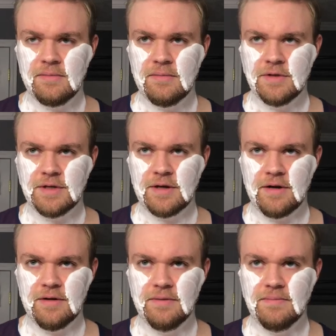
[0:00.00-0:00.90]
what's it
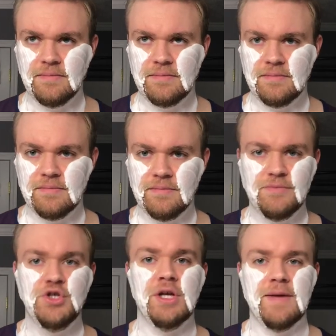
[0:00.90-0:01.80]
called?
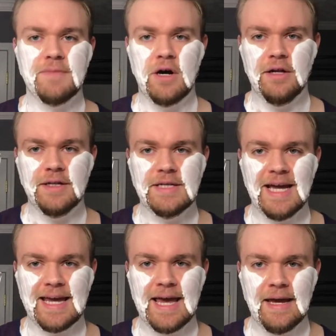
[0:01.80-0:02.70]
Gillette ball and
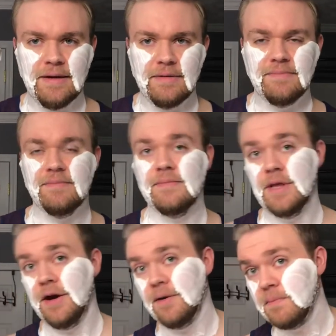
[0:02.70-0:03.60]
tech head
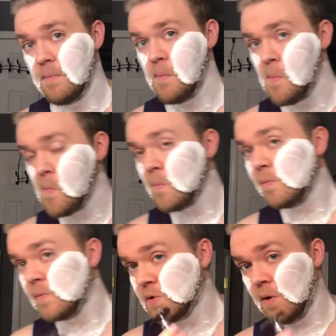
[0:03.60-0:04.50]
there.
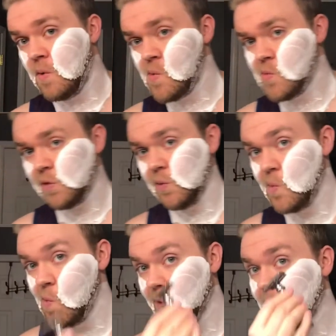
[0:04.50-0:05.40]
So let's go
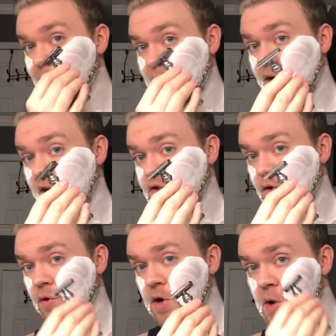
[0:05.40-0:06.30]
with, with an
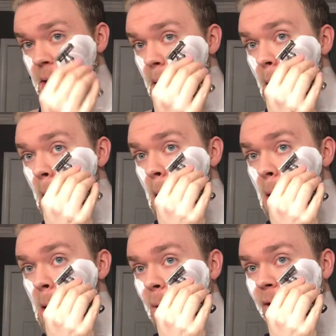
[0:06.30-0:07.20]
Astra green,
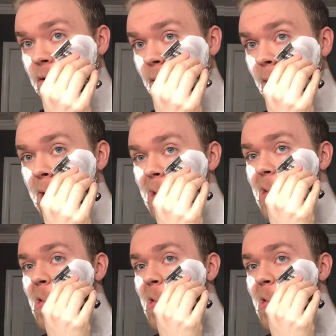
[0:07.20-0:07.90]
with the green.